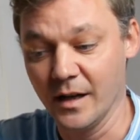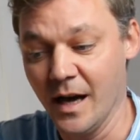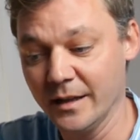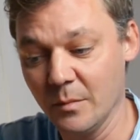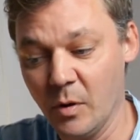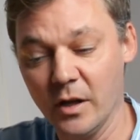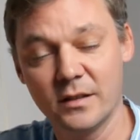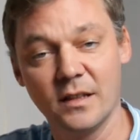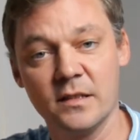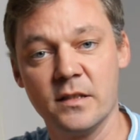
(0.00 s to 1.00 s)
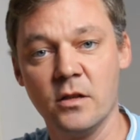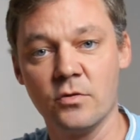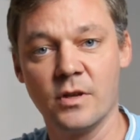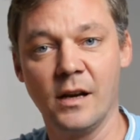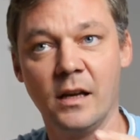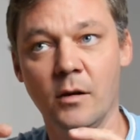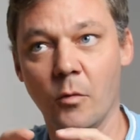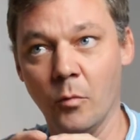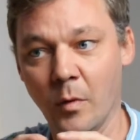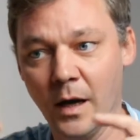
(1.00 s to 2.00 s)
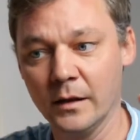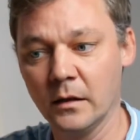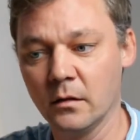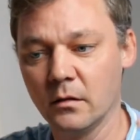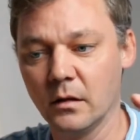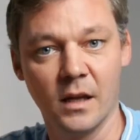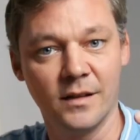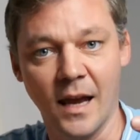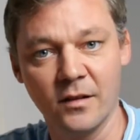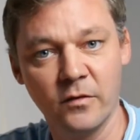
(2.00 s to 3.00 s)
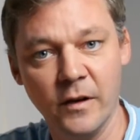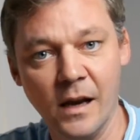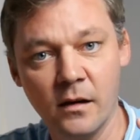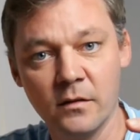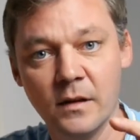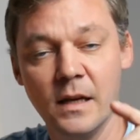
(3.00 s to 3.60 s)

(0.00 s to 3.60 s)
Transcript: A honeypot is usually a text field